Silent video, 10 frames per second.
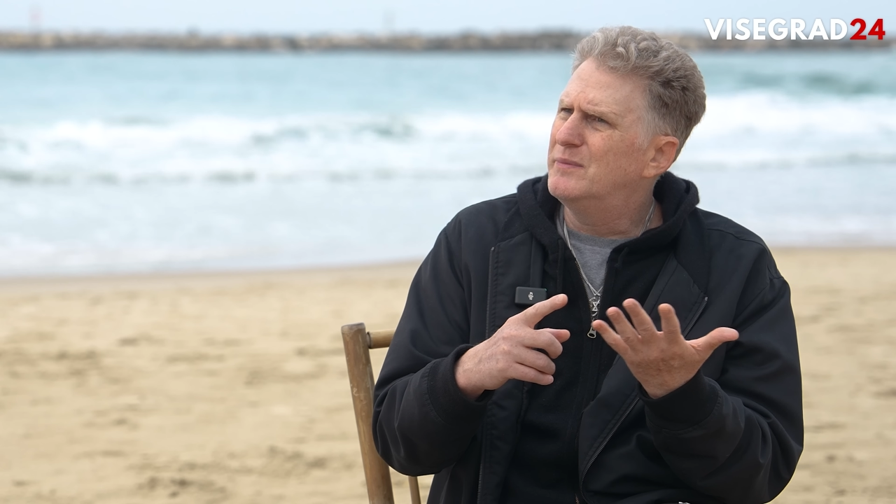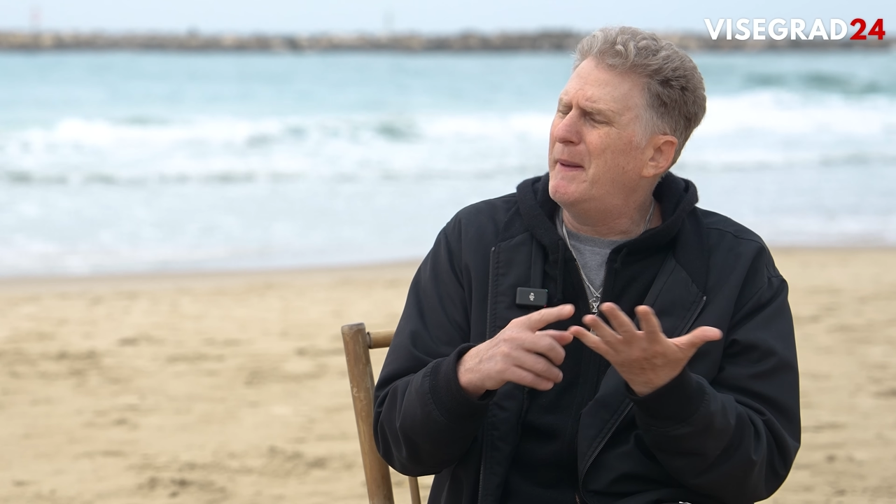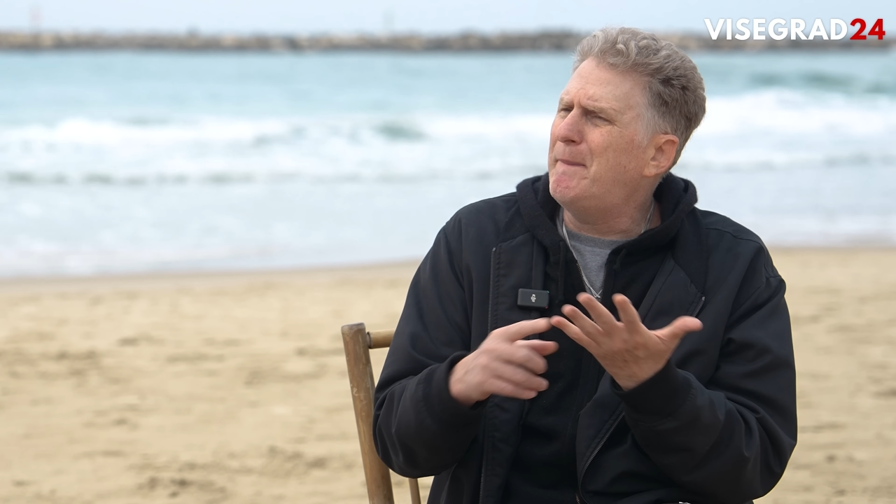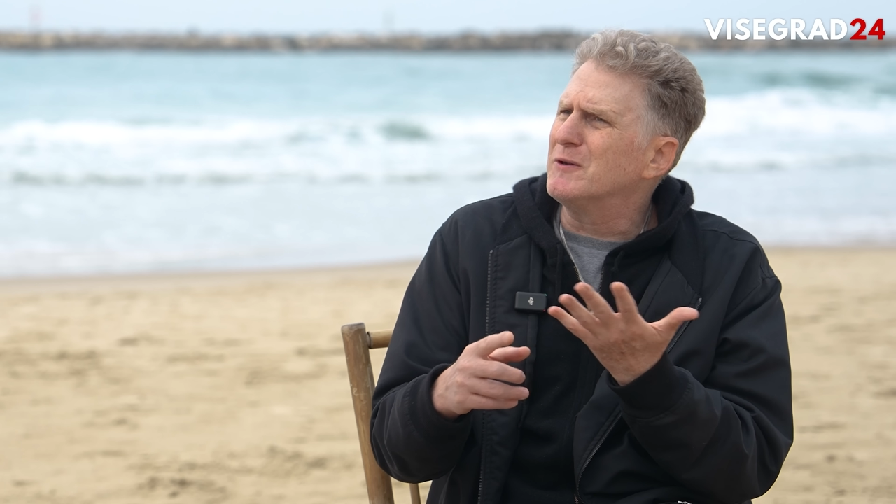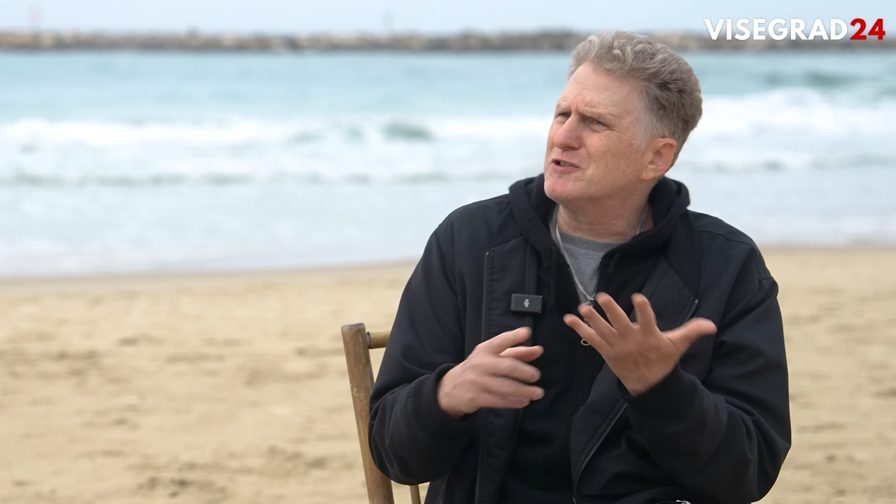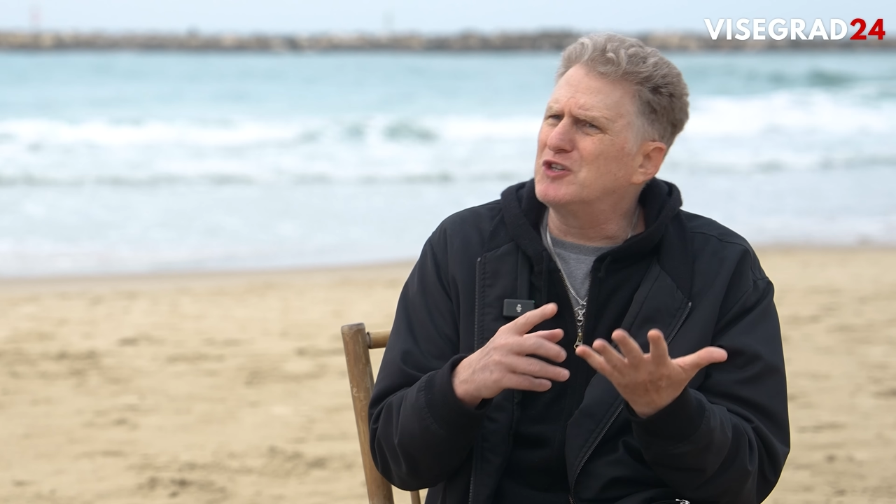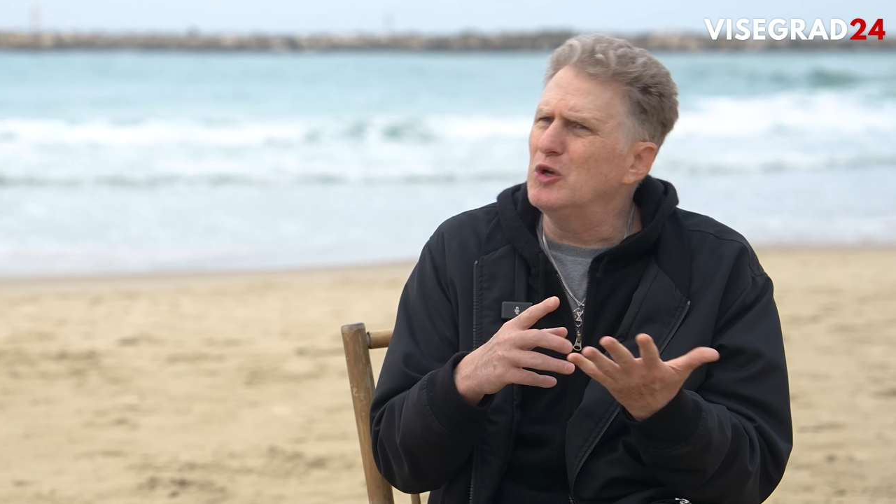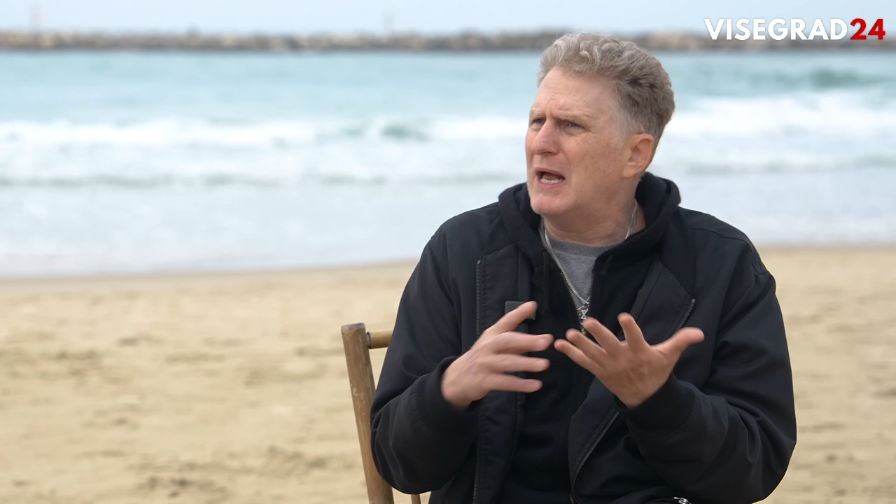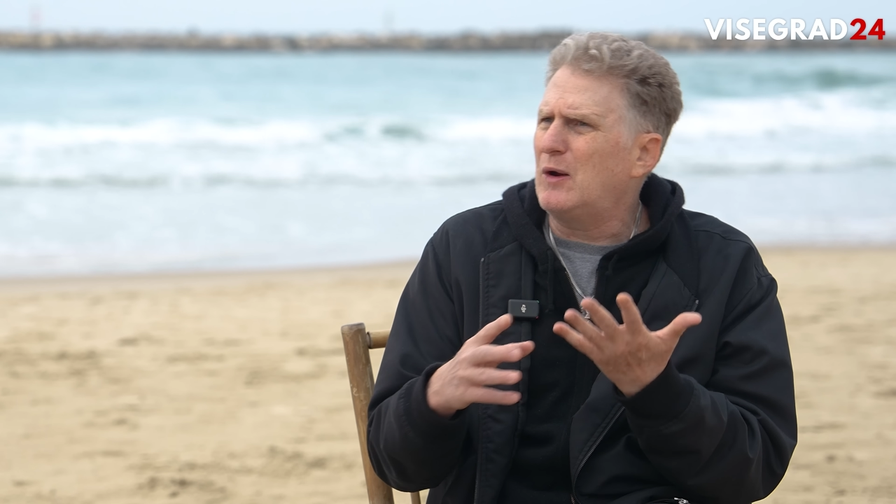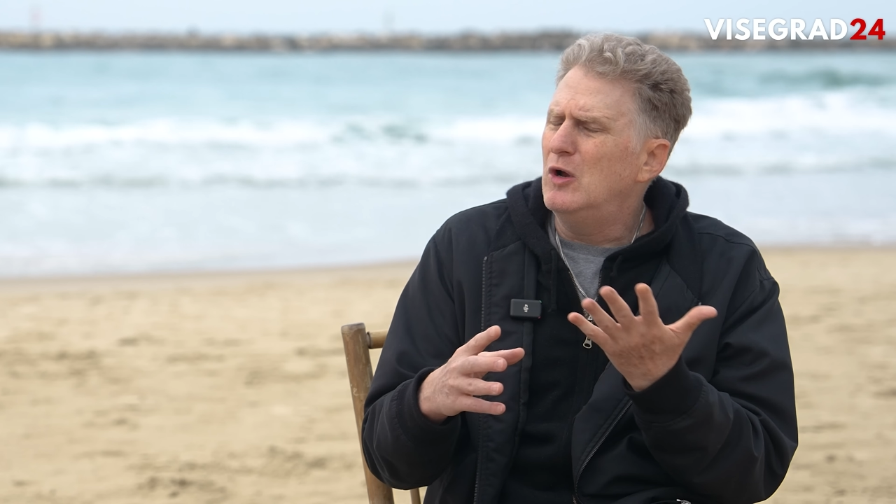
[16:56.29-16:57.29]
People are still
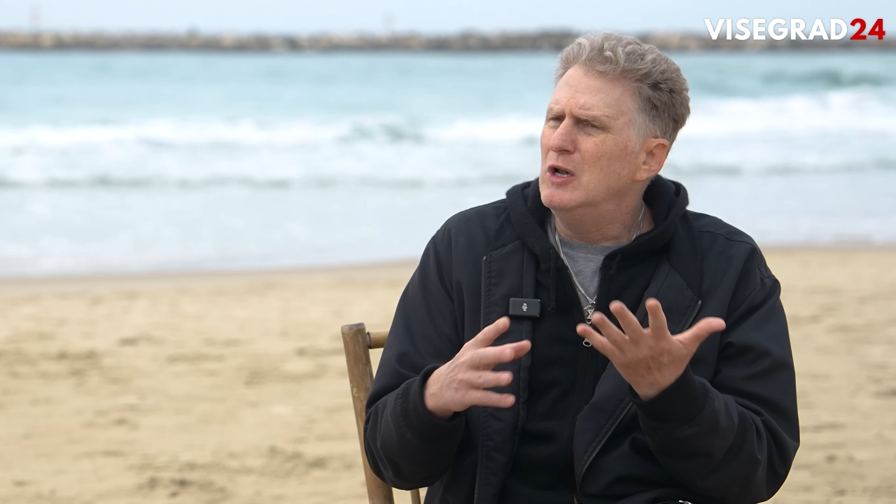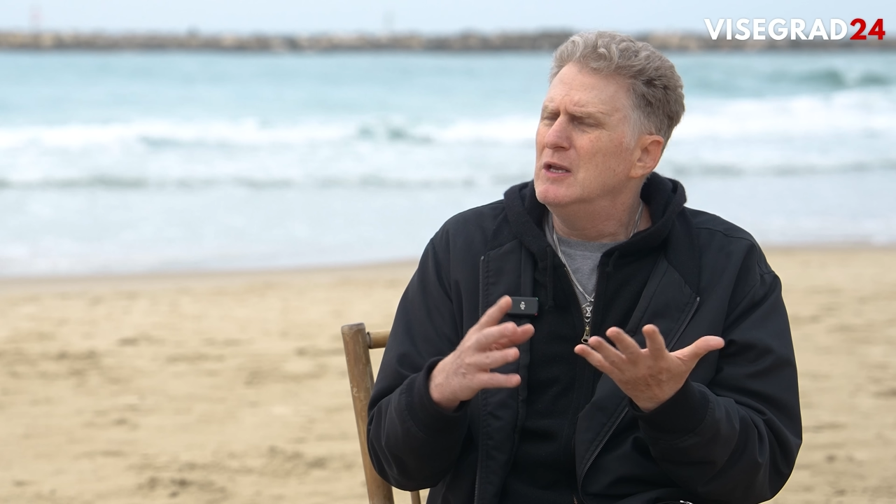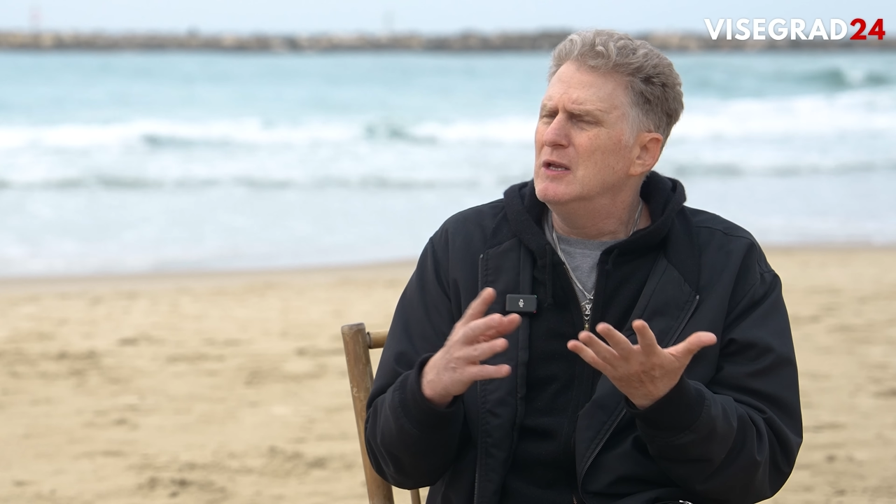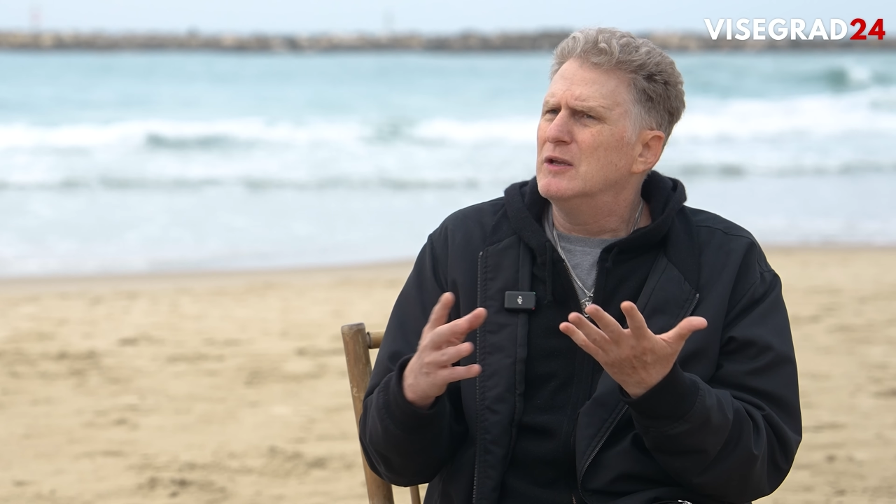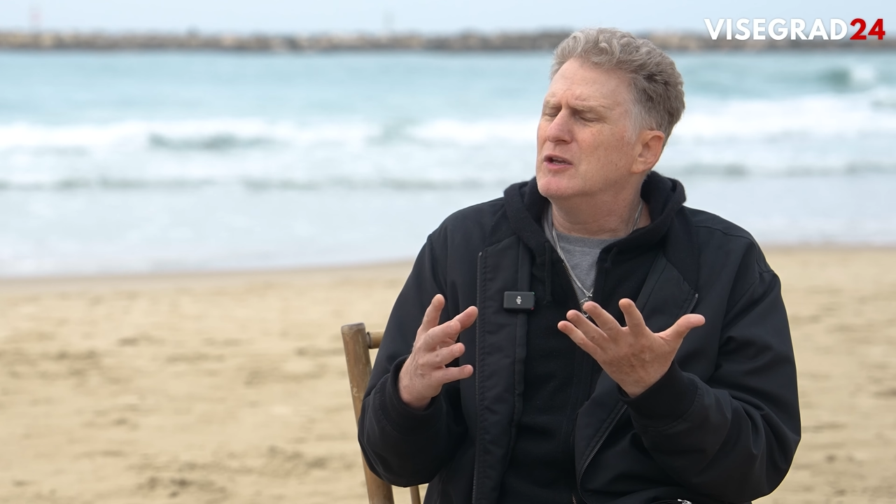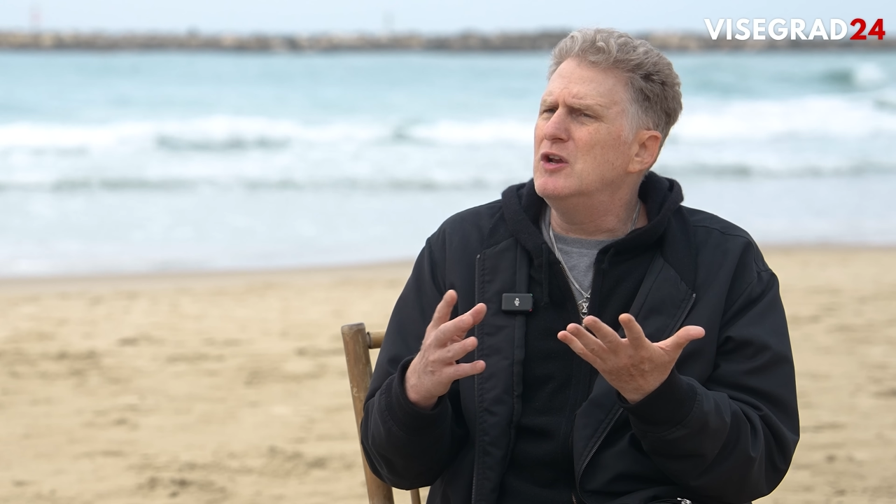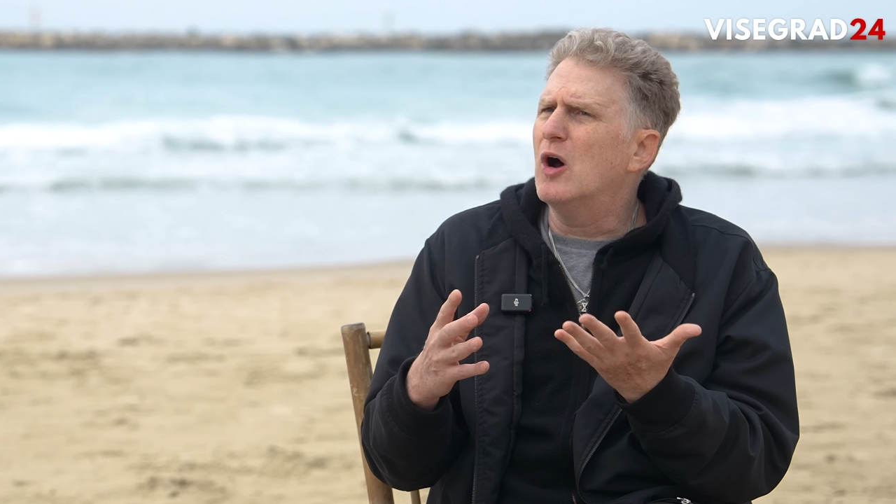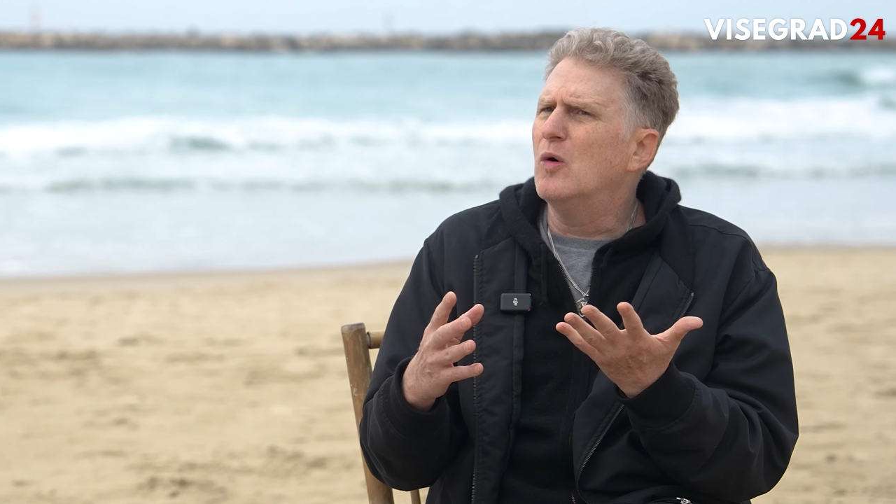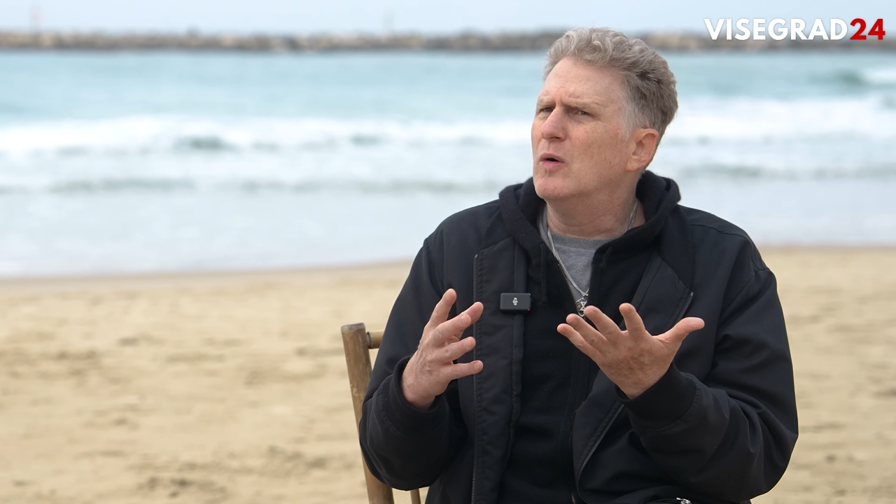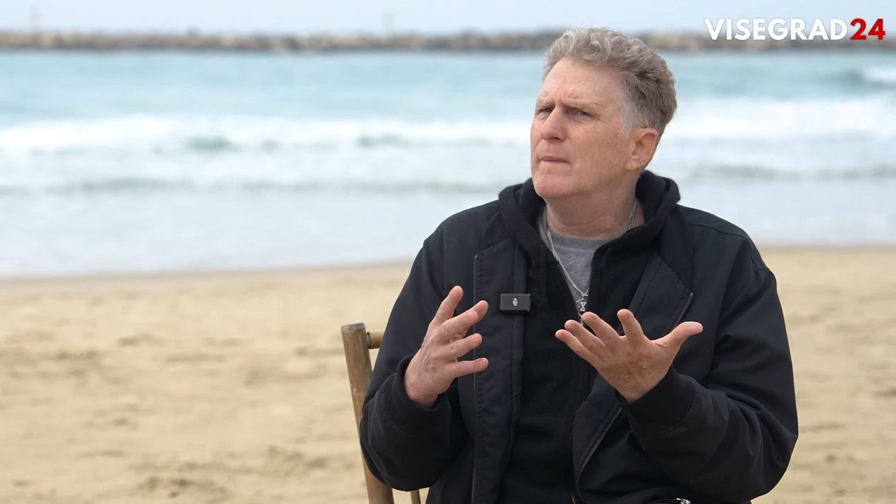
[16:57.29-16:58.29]
like, you
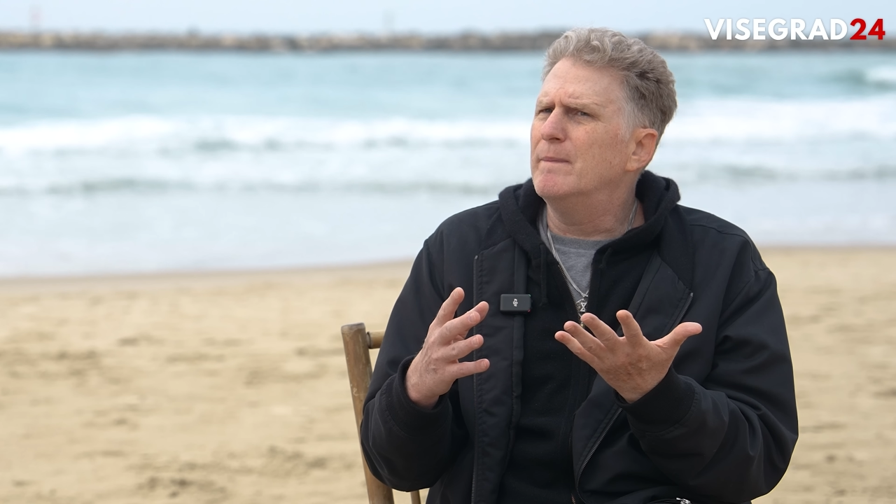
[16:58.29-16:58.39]
know,